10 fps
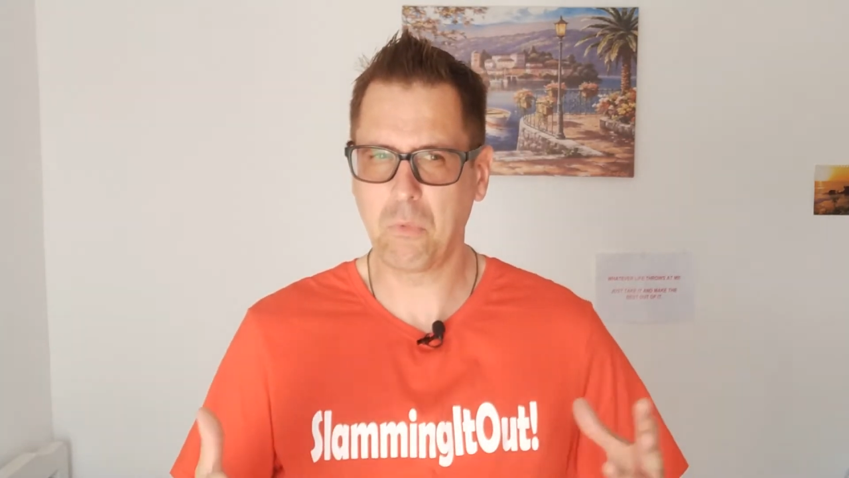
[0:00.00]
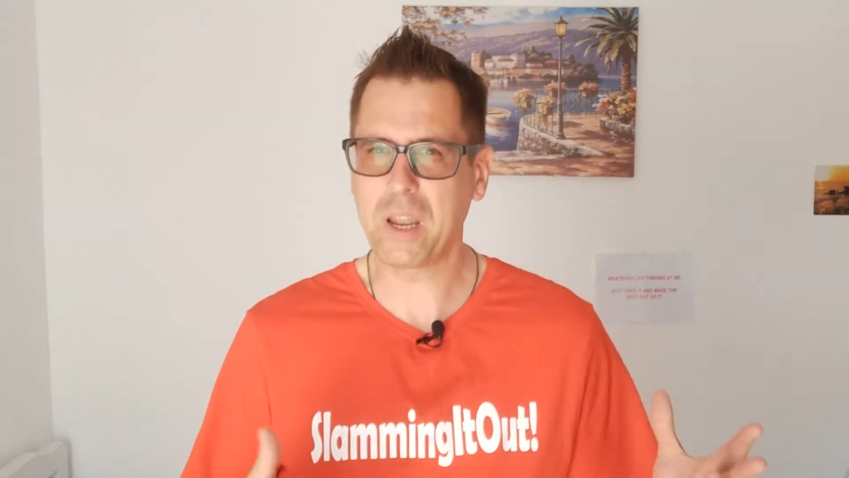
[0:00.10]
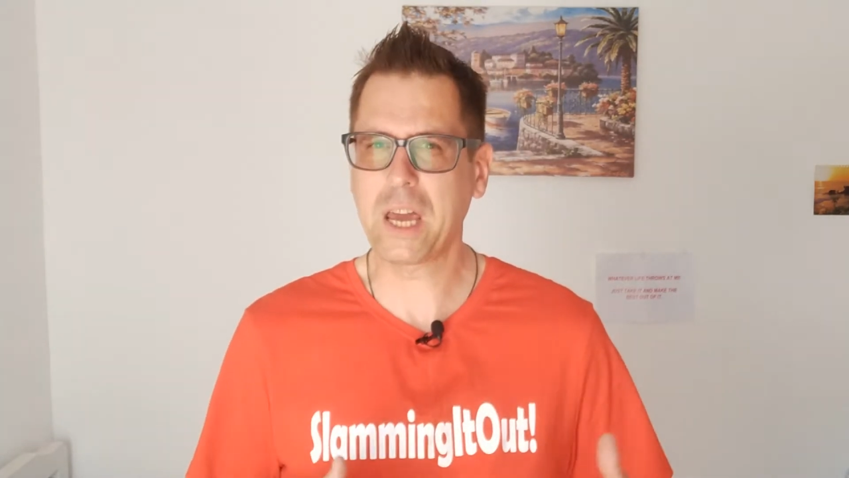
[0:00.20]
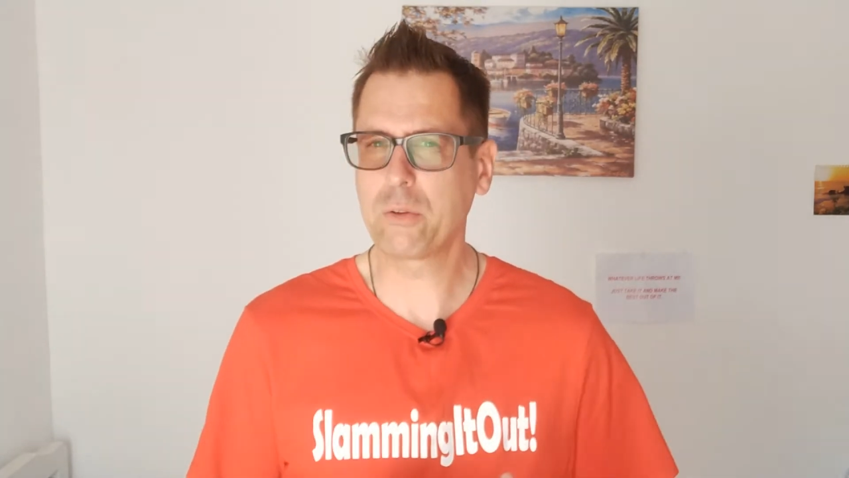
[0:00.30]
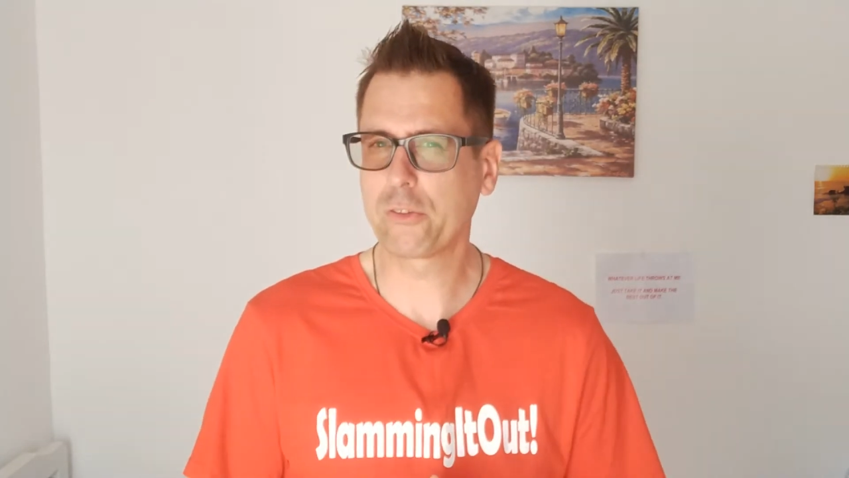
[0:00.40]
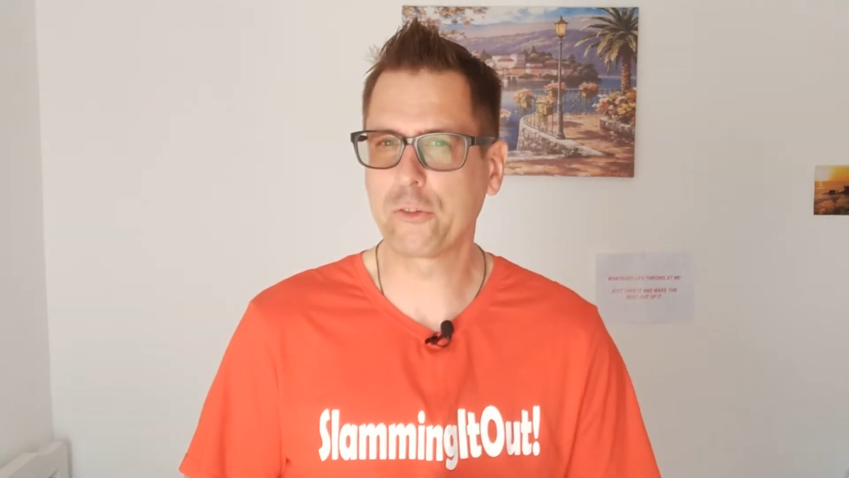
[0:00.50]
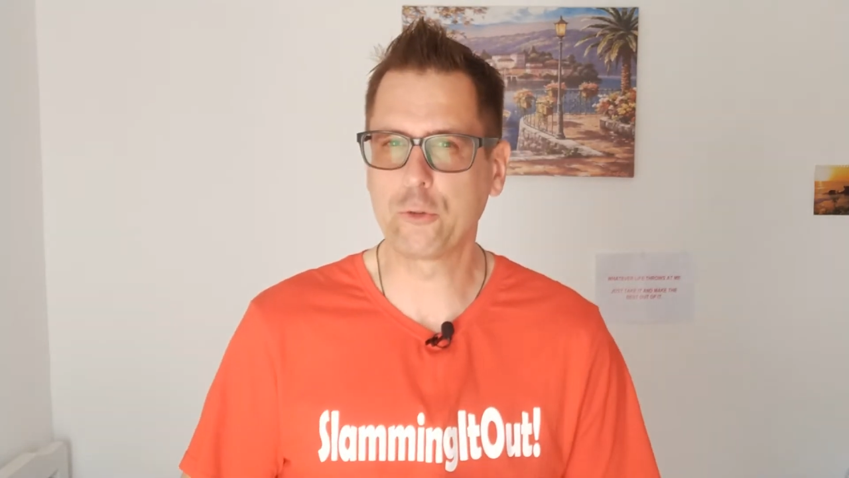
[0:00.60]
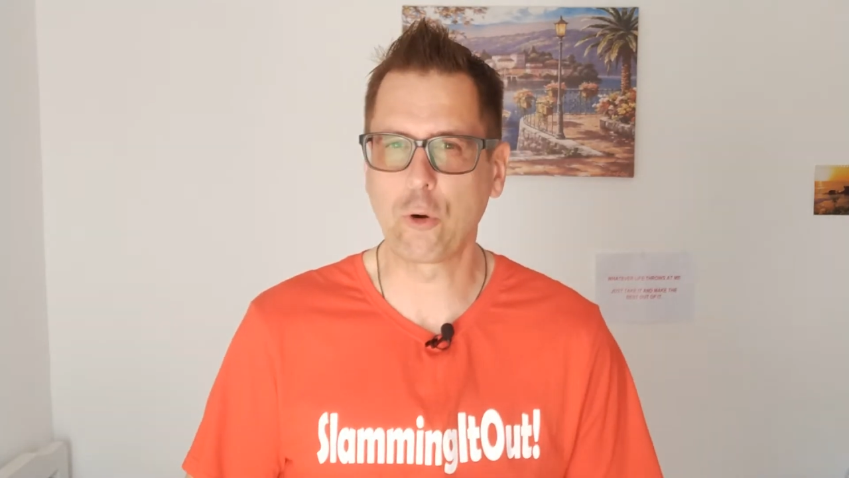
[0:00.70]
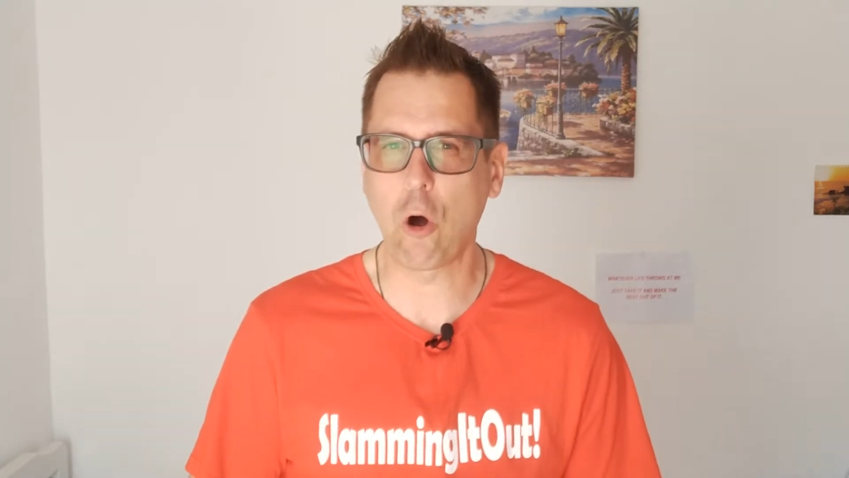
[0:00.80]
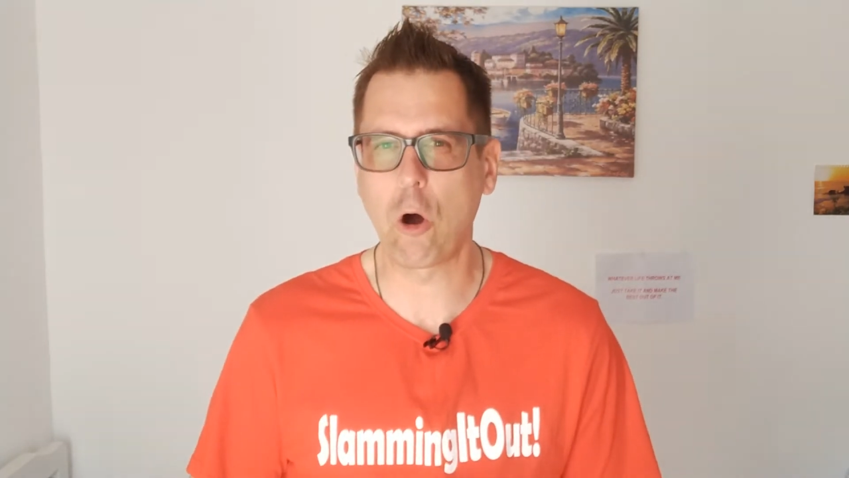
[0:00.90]
are you
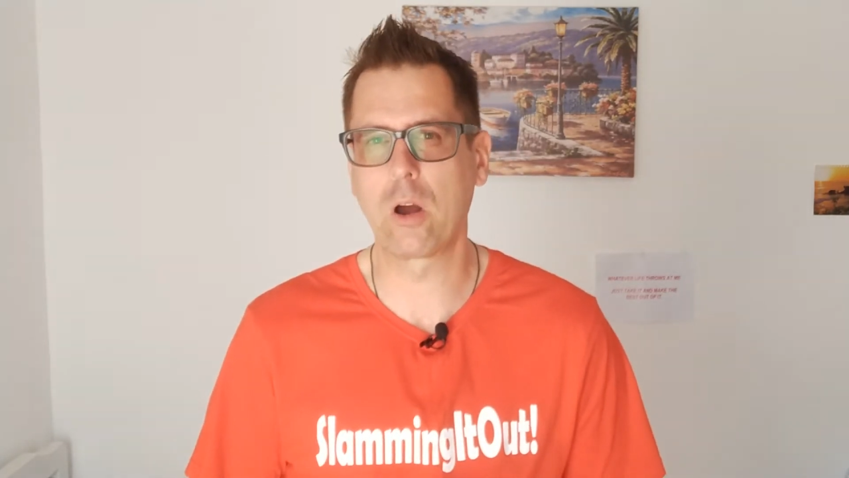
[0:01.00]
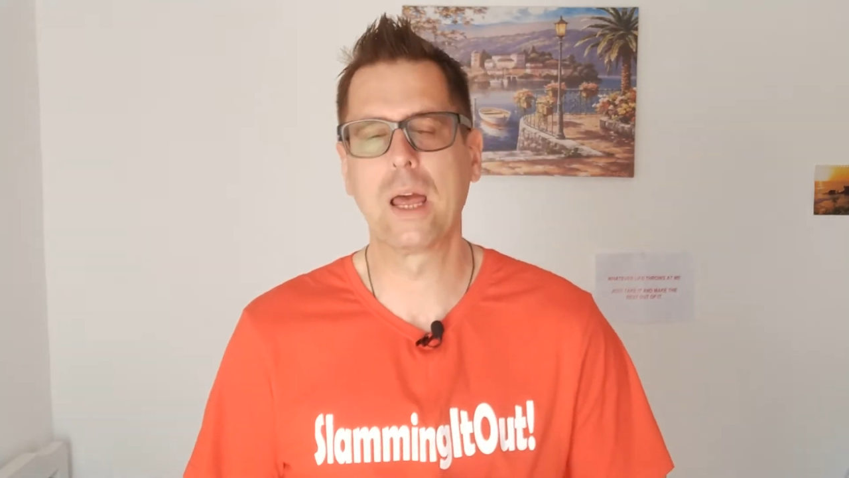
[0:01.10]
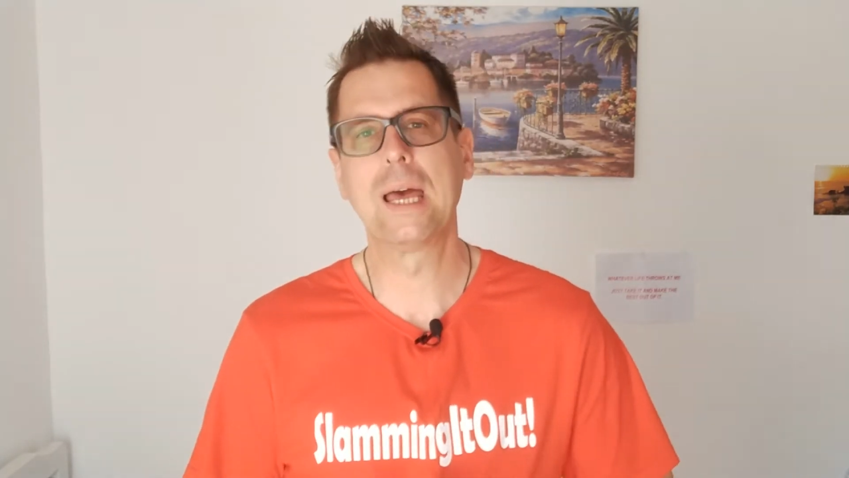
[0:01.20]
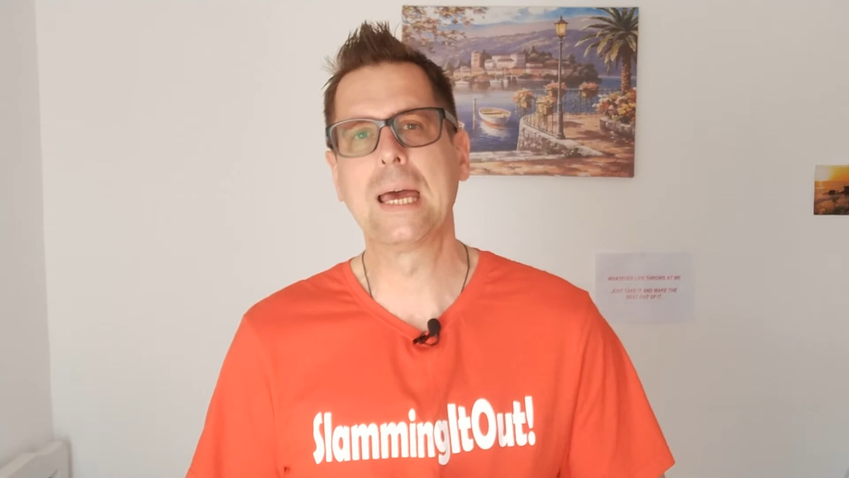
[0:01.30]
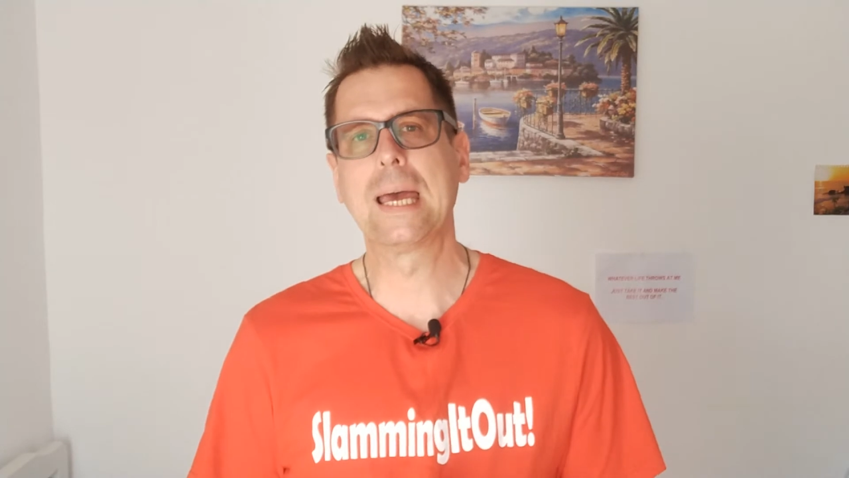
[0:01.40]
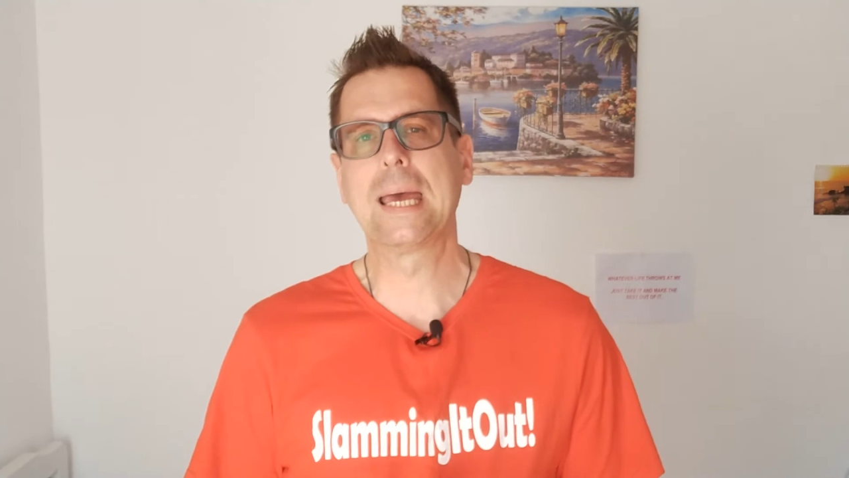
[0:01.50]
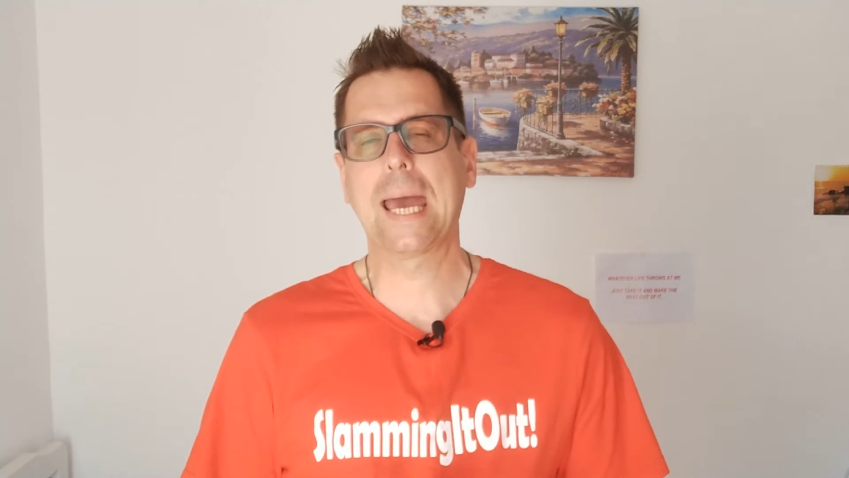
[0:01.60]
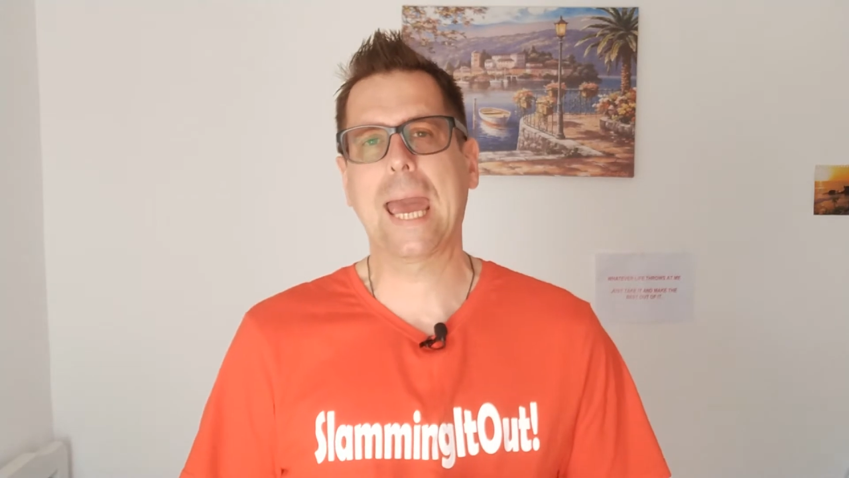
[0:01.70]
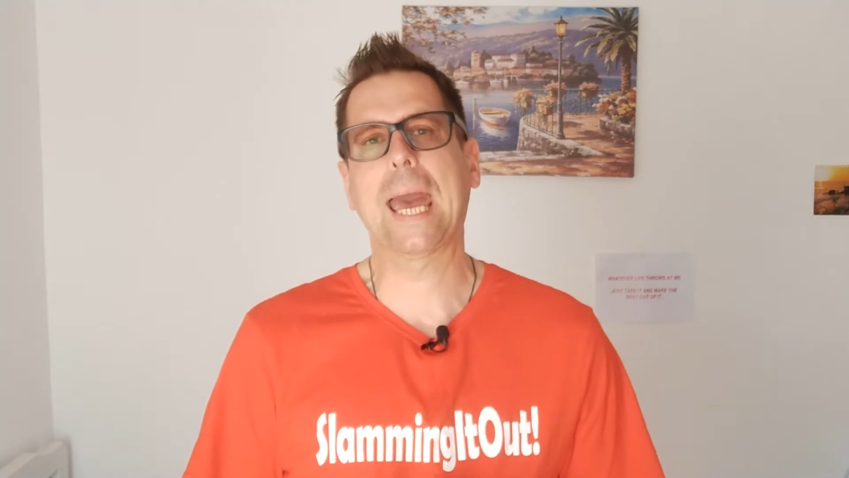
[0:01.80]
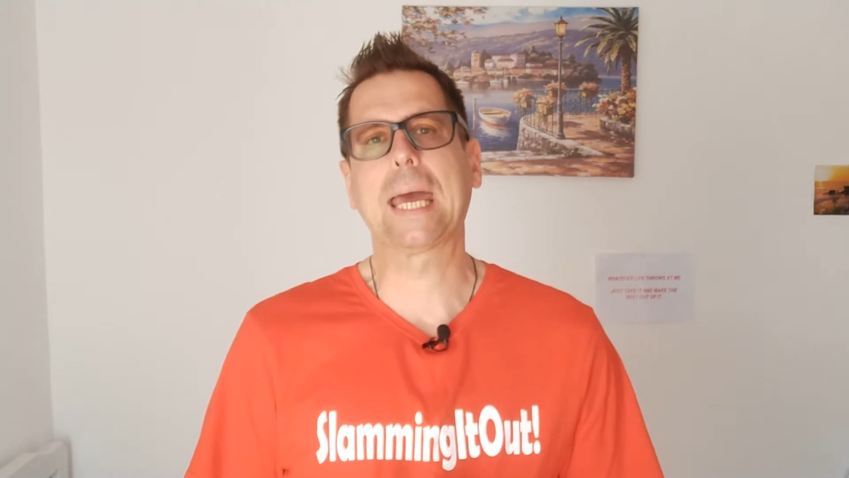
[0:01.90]
strong
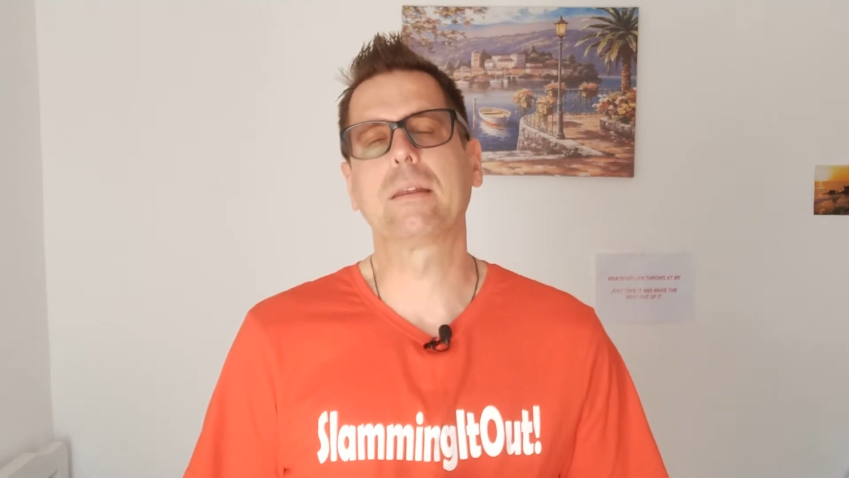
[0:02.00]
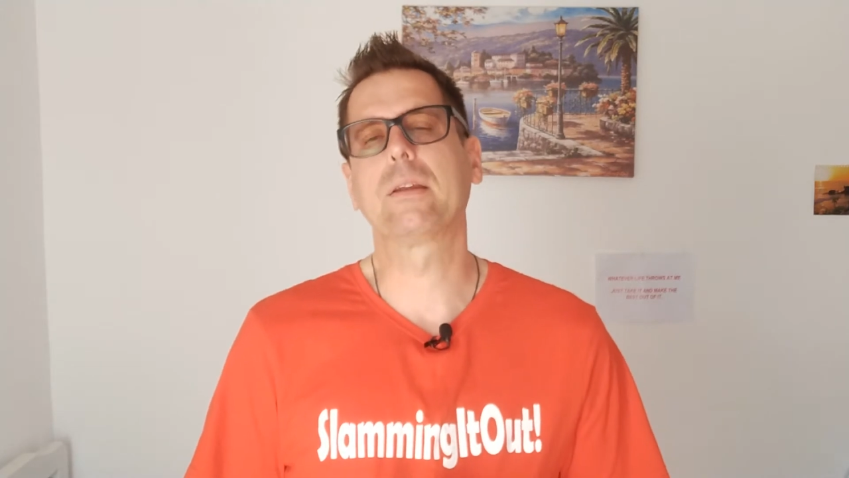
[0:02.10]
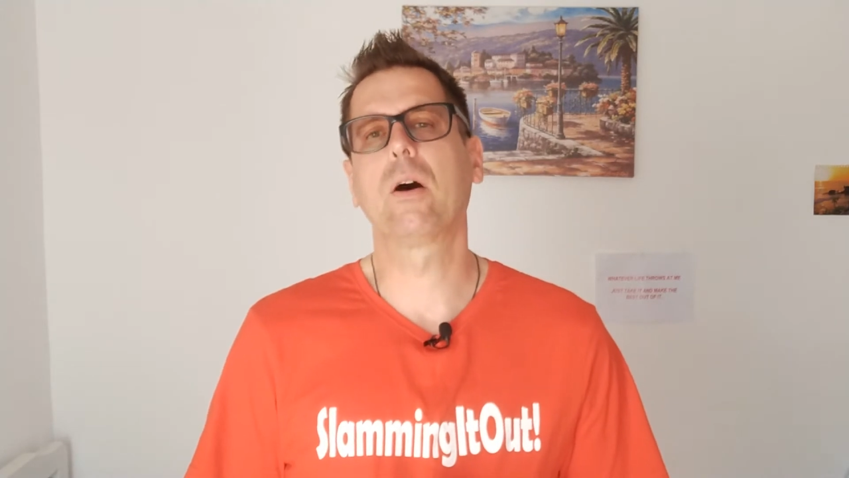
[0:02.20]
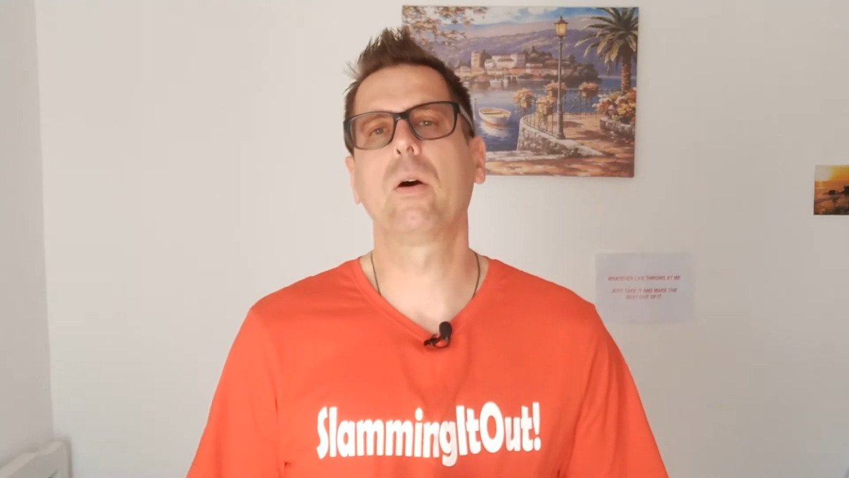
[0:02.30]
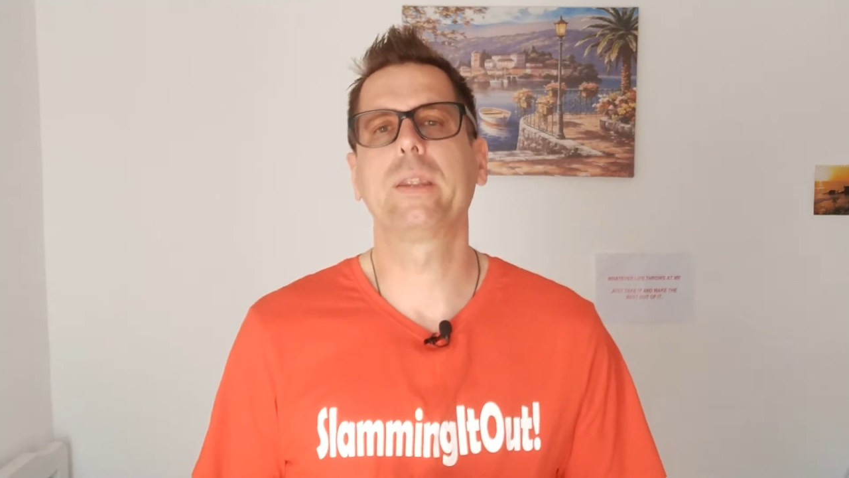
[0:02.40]
at, you know?